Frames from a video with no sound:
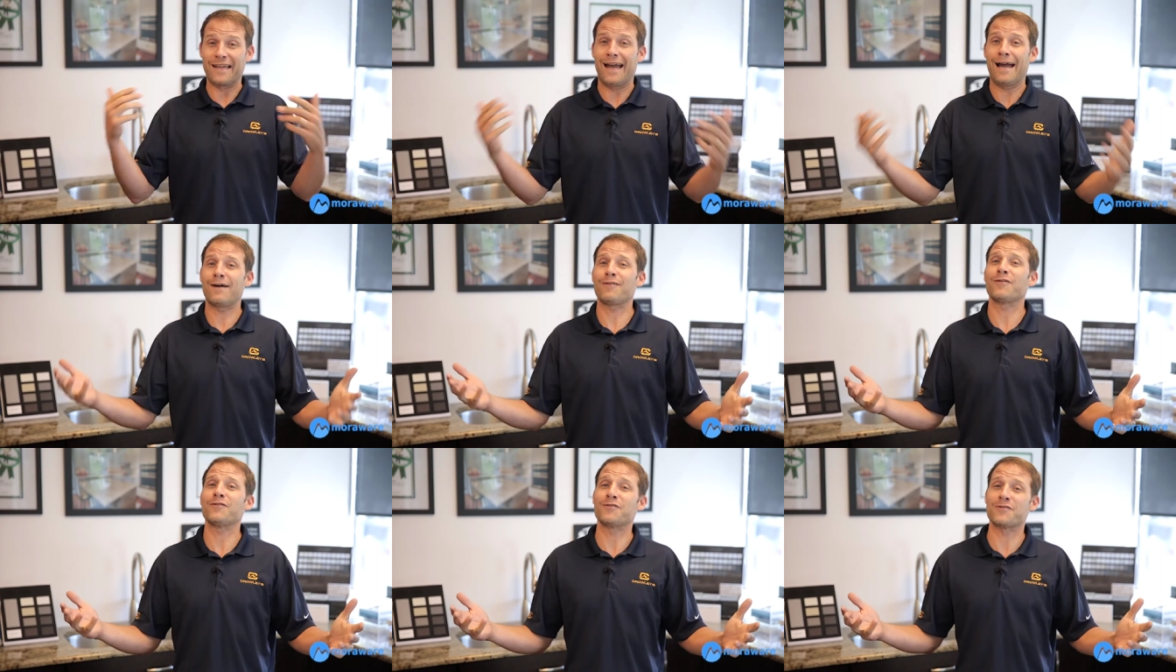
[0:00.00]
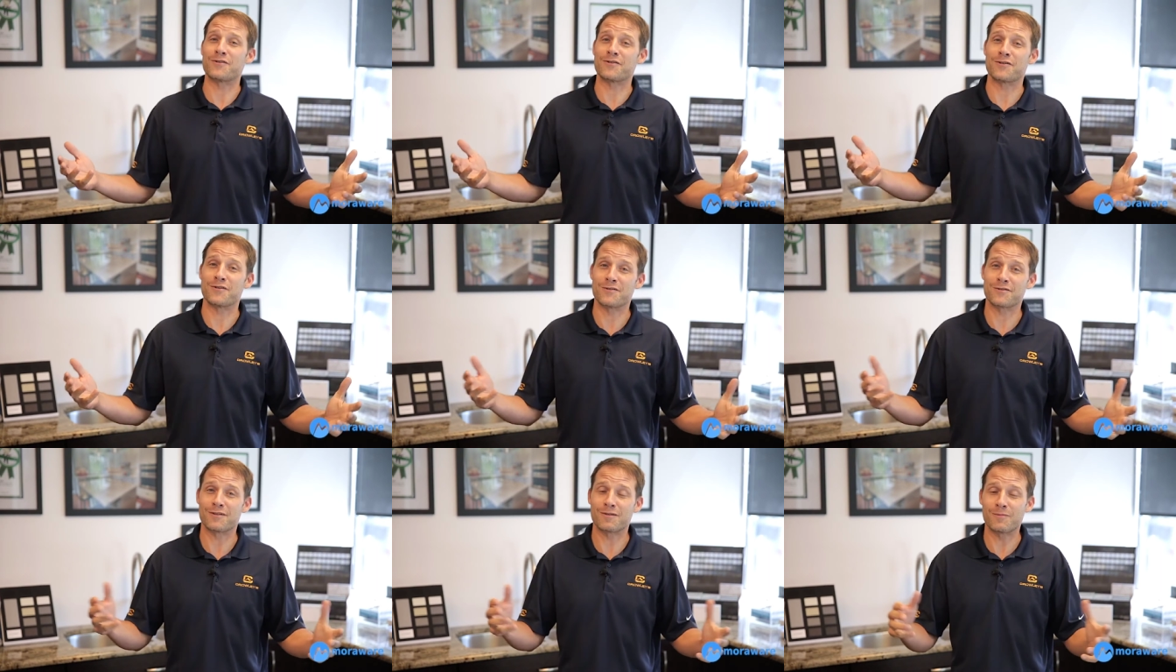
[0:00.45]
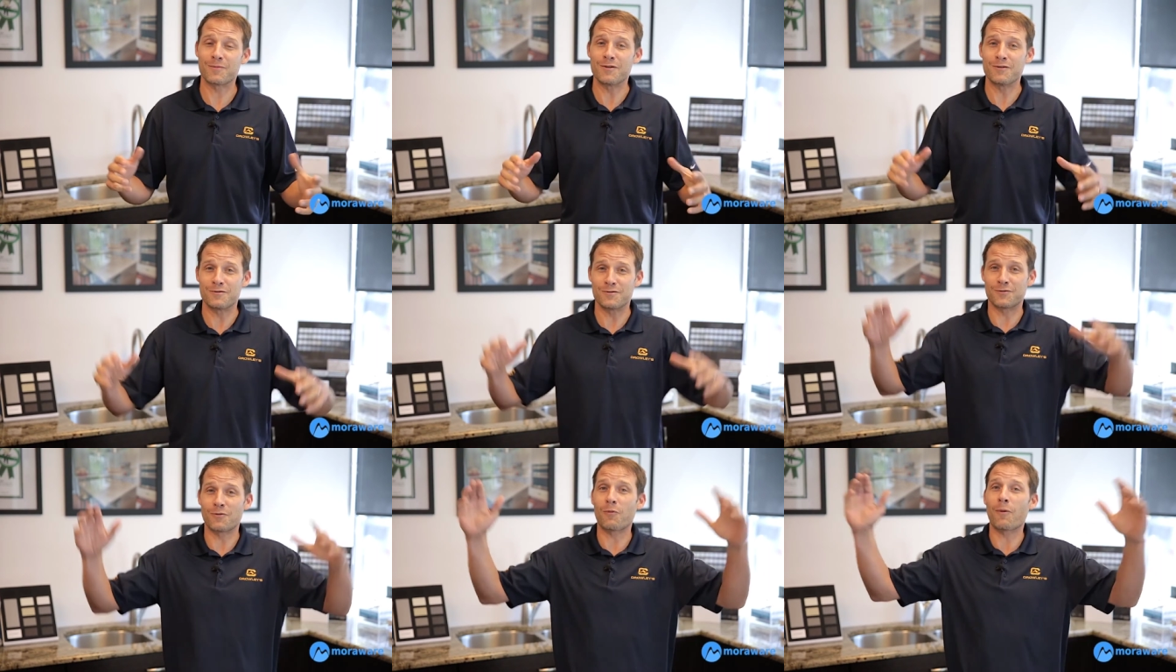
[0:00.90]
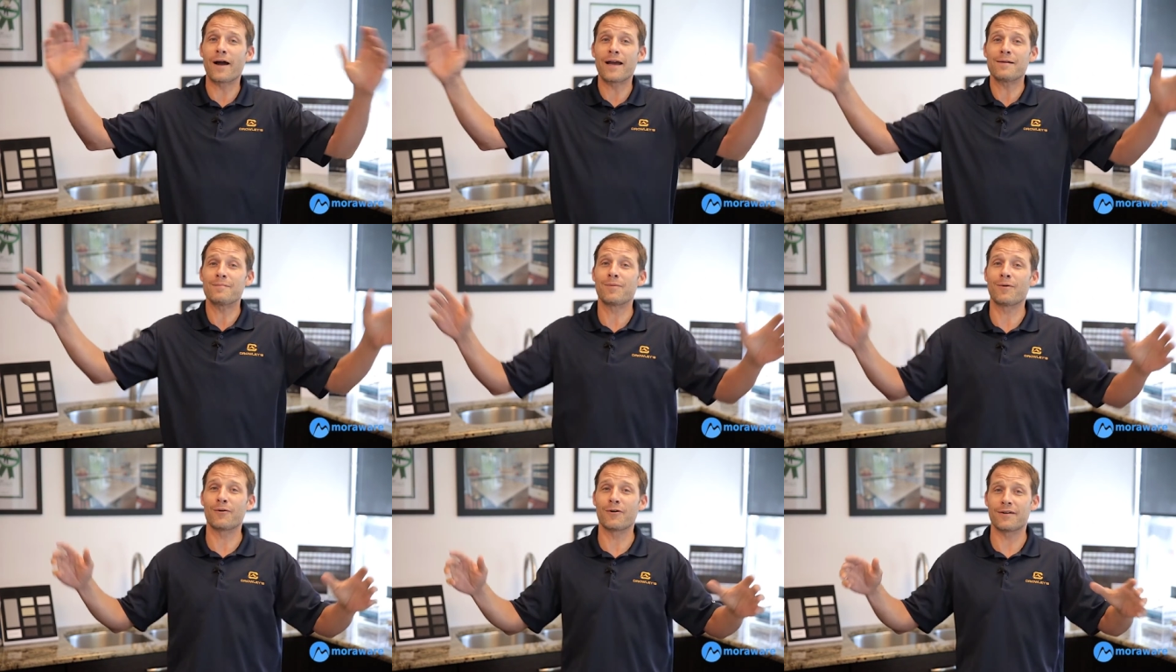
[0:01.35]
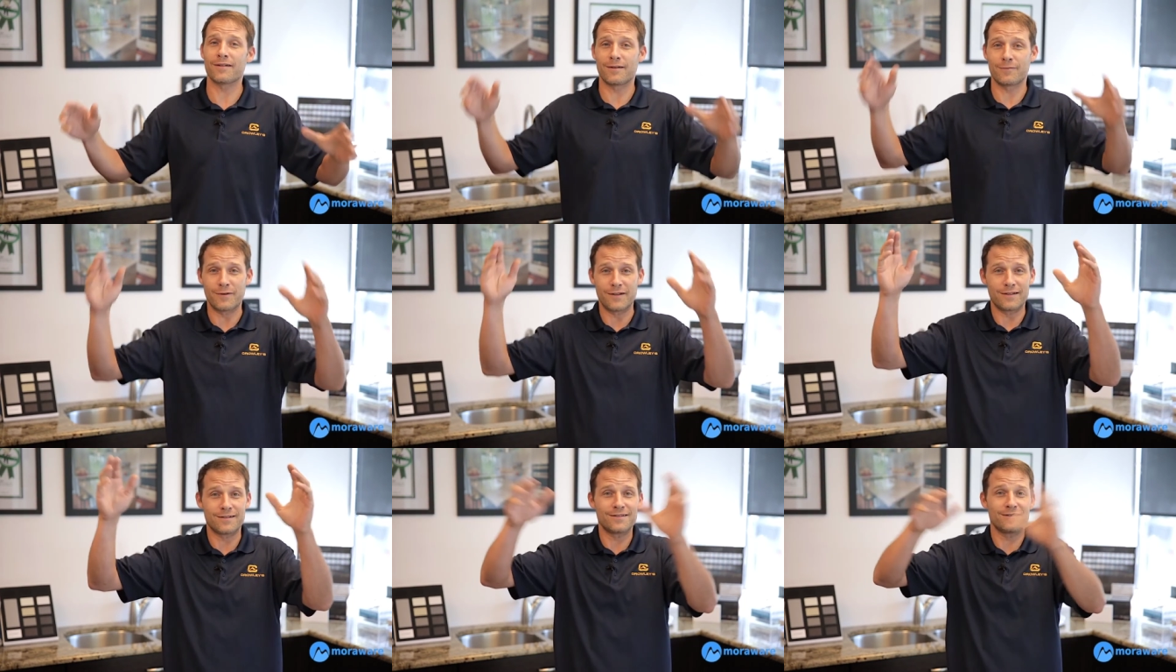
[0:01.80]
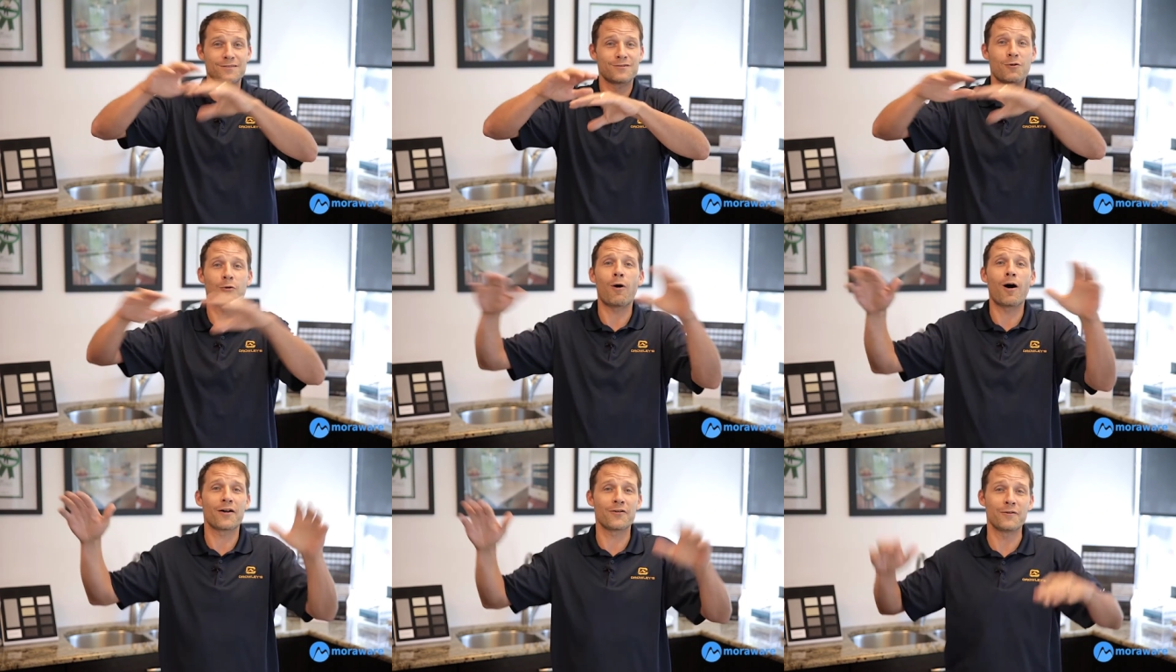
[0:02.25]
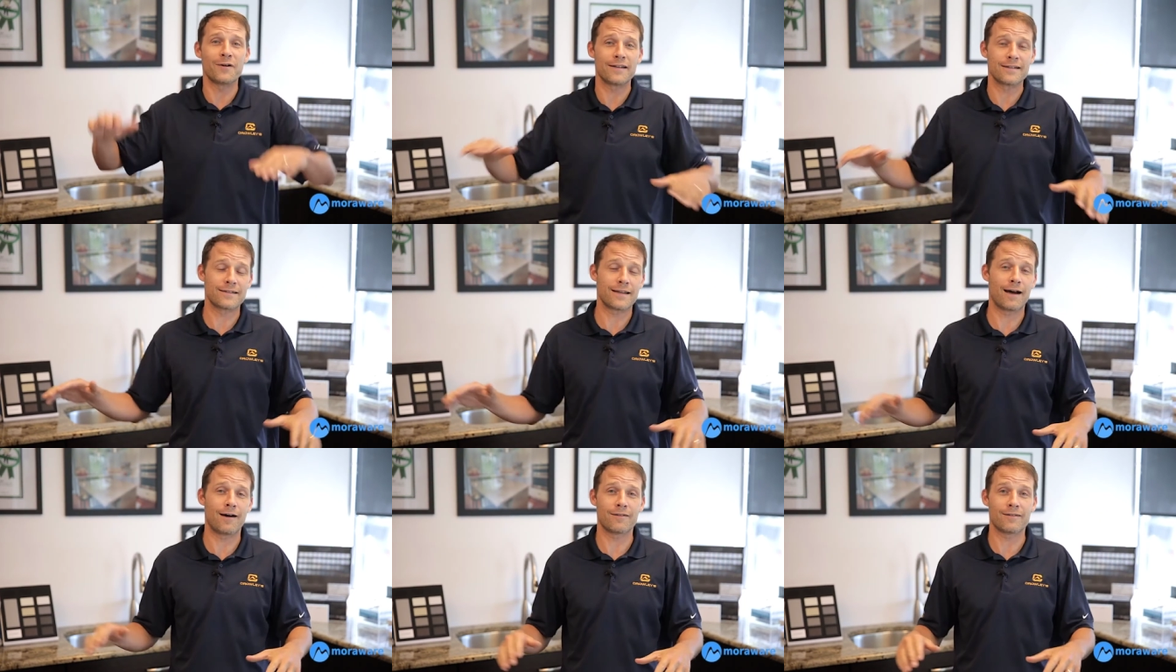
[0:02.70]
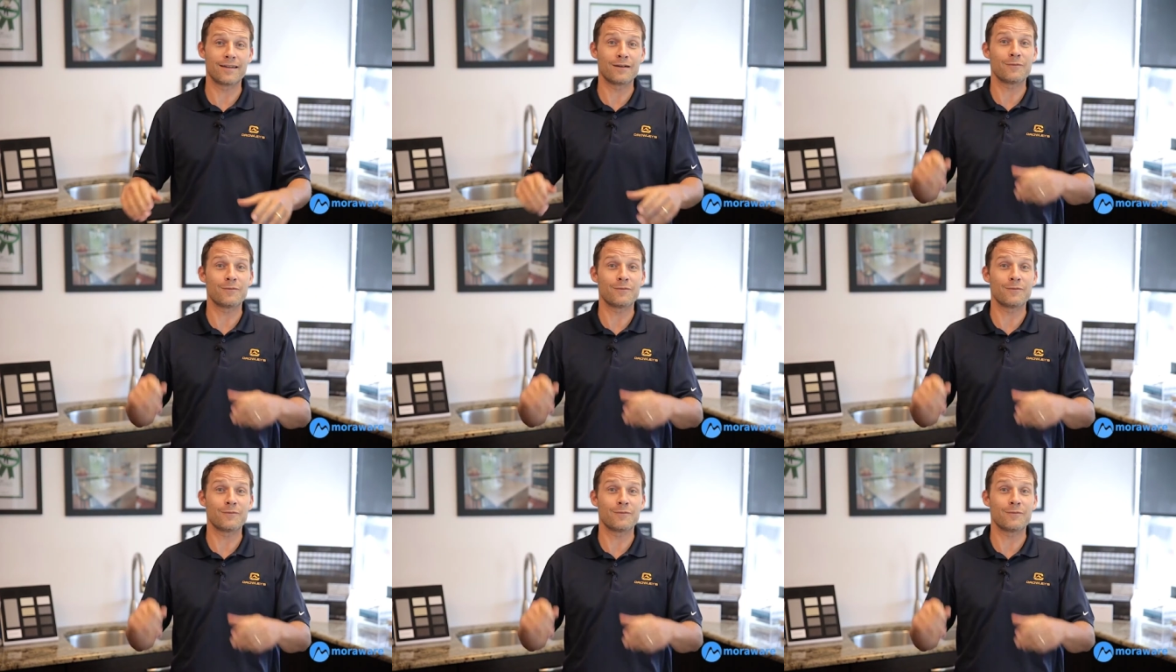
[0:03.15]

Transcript: of calendar system. We used a whiteboard that we'd quadrant out,